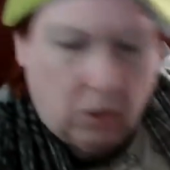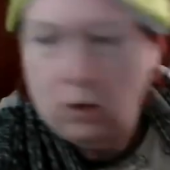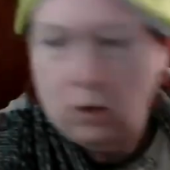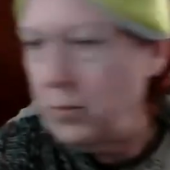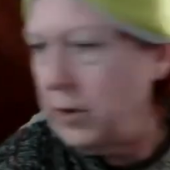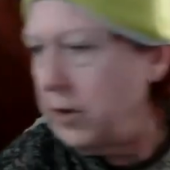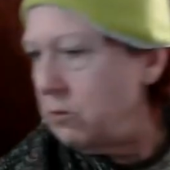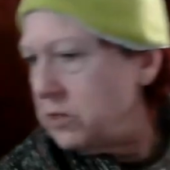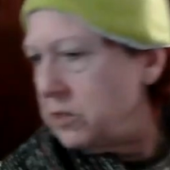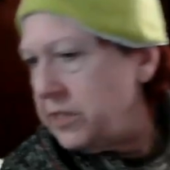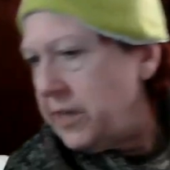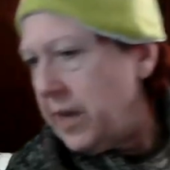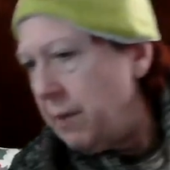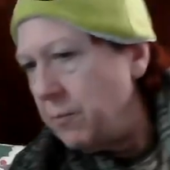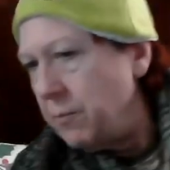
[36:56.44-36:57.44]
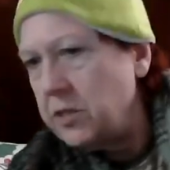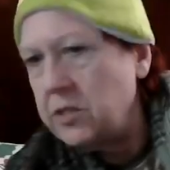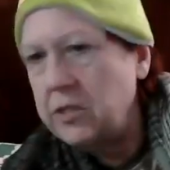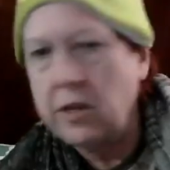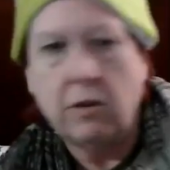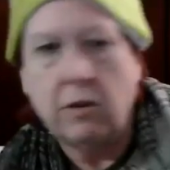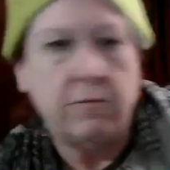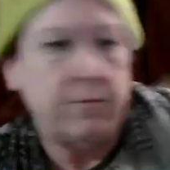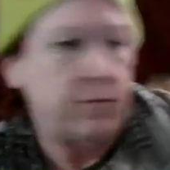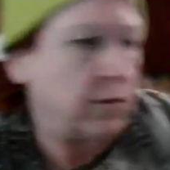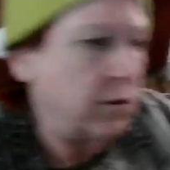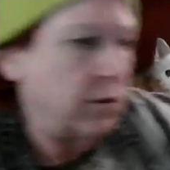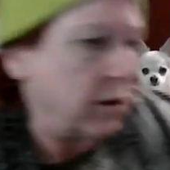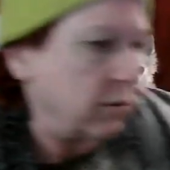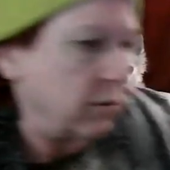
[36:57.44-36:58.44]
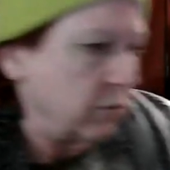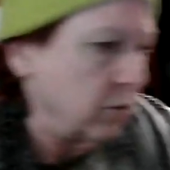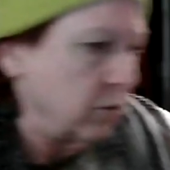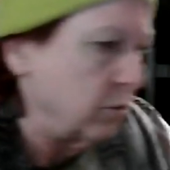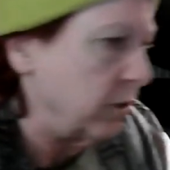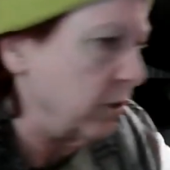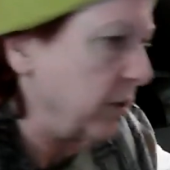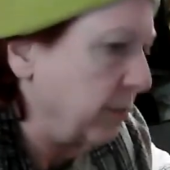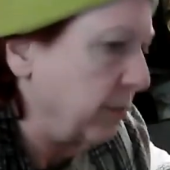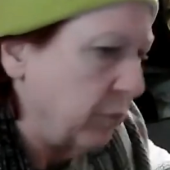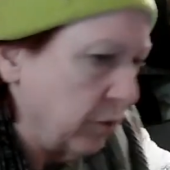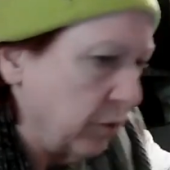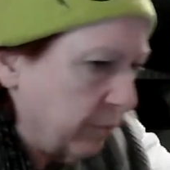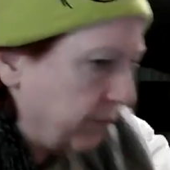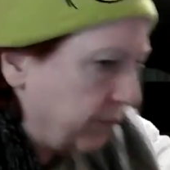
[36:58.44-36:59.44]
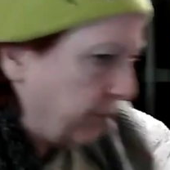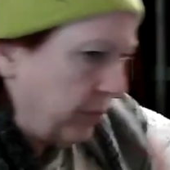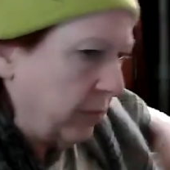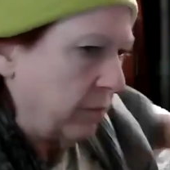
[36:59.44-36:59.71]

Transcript: Hope I don't stab myself. I don't know where to put them.